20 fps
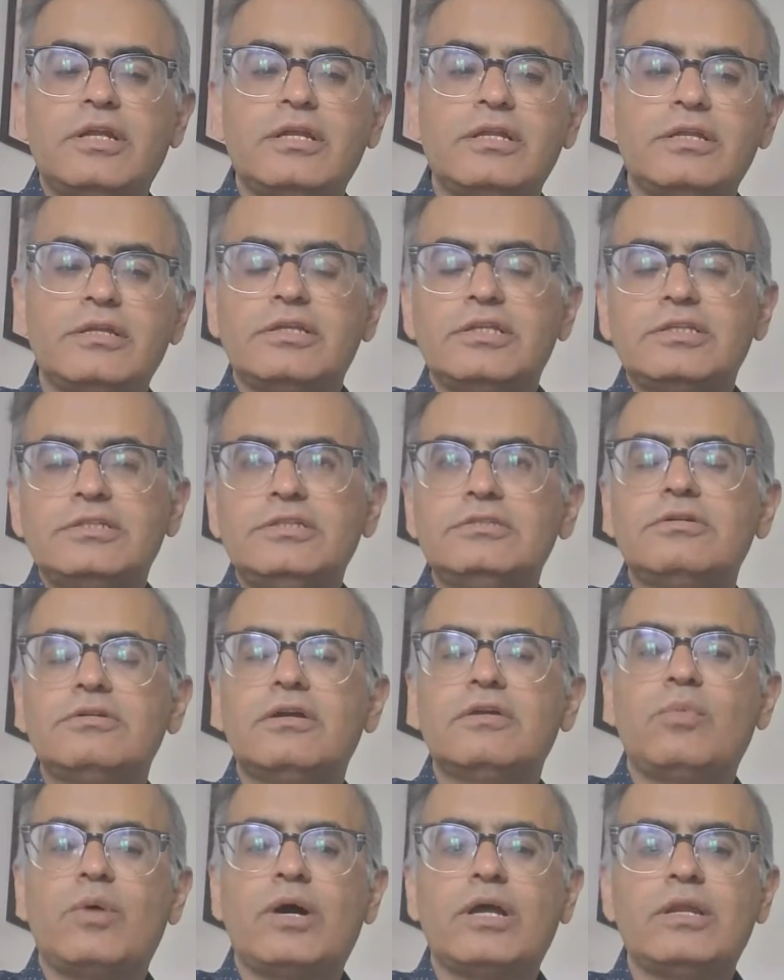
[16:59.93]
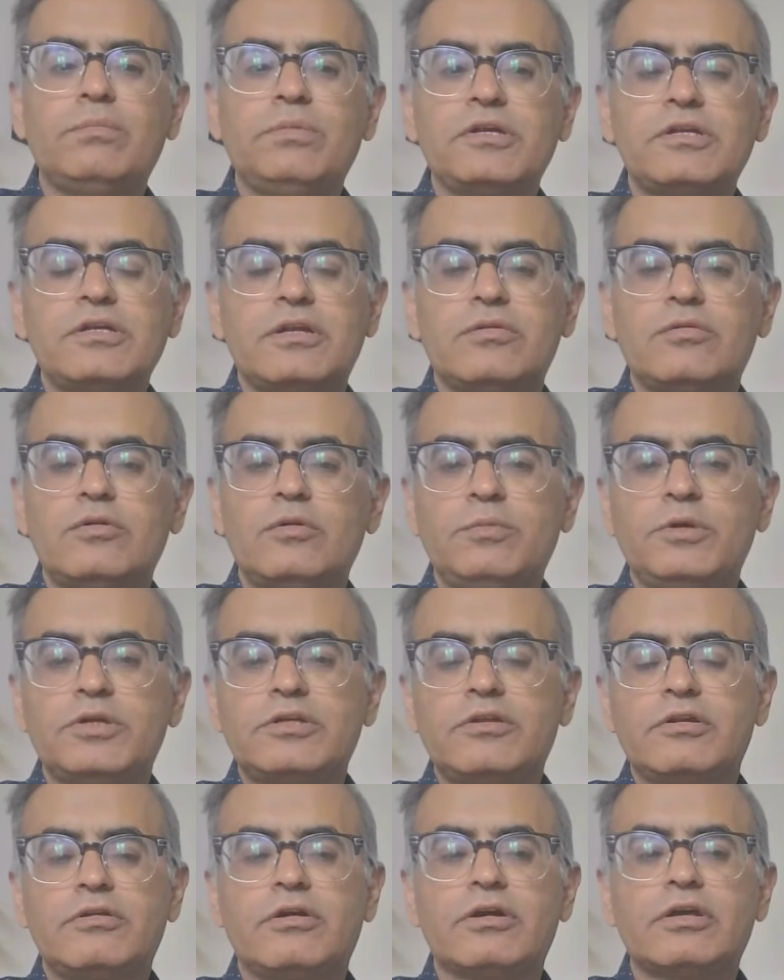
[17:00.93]
And this is not one patient, two
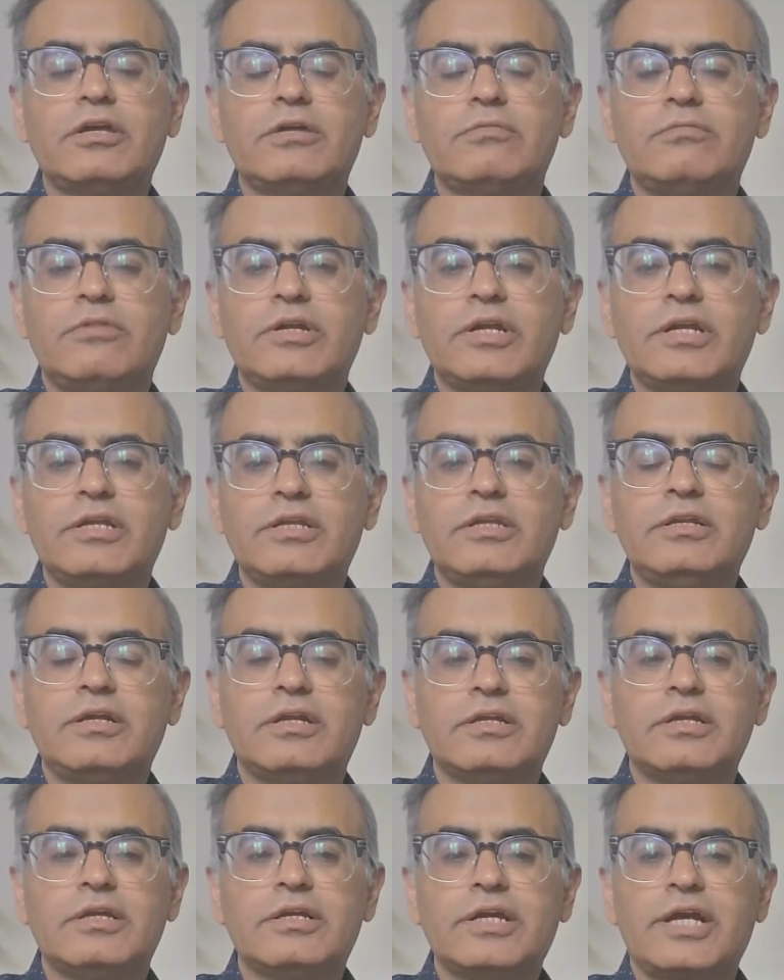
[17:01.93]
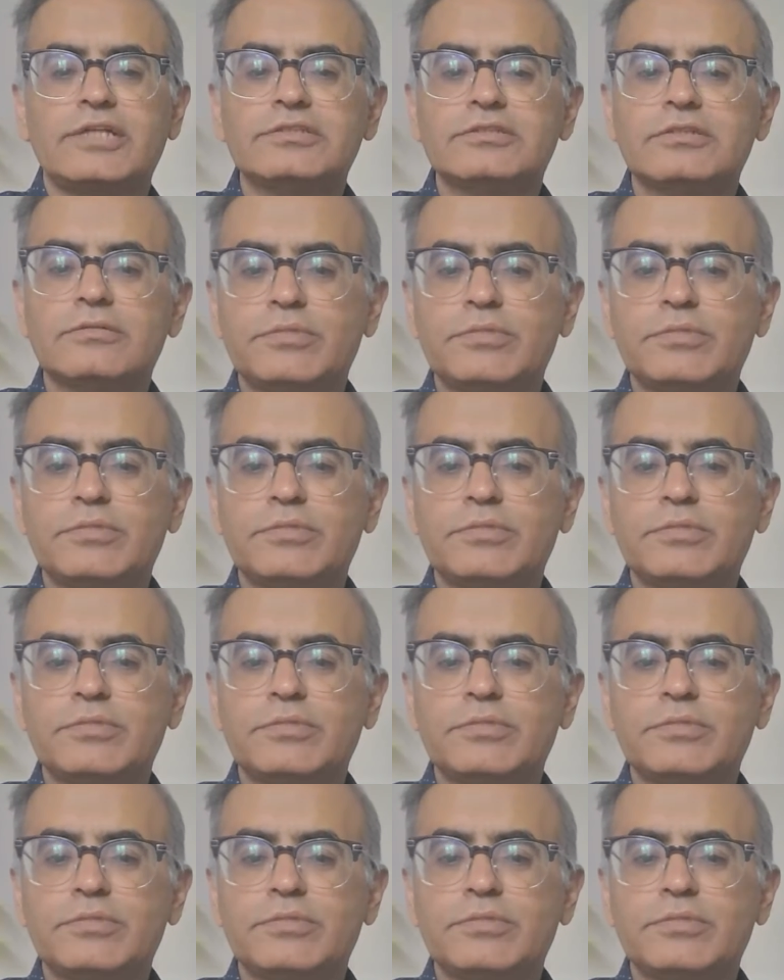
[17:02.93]
patient, talking about 1,800 cancer